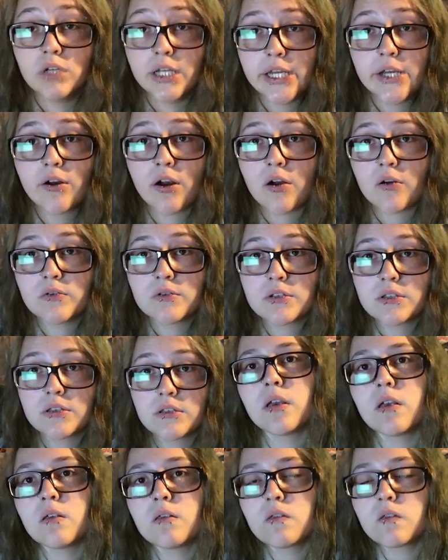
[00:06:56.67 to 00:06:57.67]
heroes,
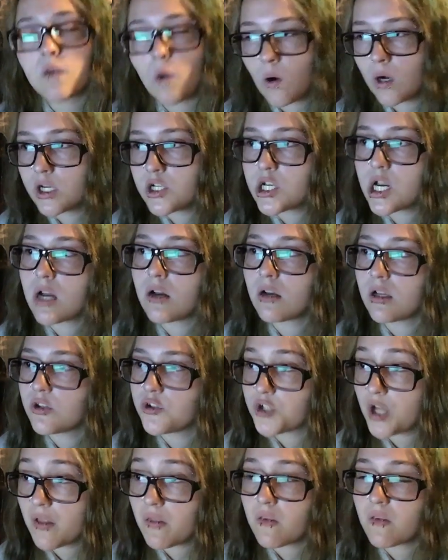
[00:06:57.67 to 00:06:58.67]
but so are Jared
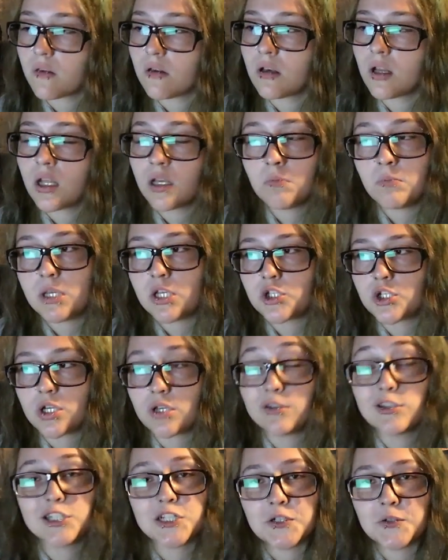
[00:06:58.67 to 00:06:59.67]
and Jensen, and
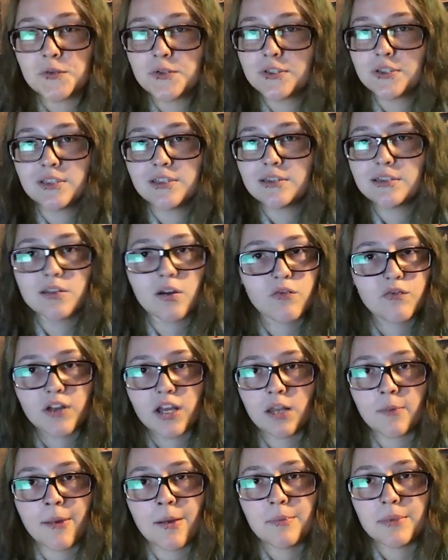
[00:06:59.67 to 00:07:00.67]
Misha too. Don't
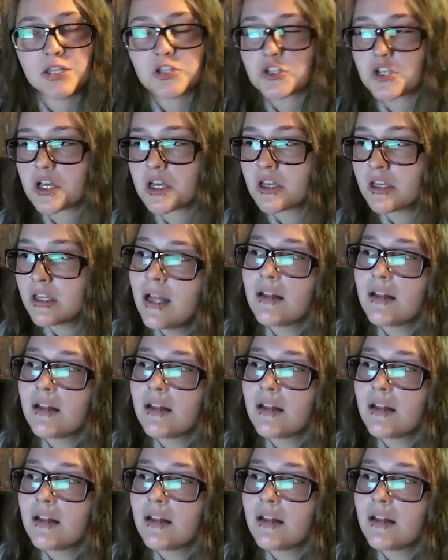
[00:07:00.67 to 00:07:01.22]
forget about Misha.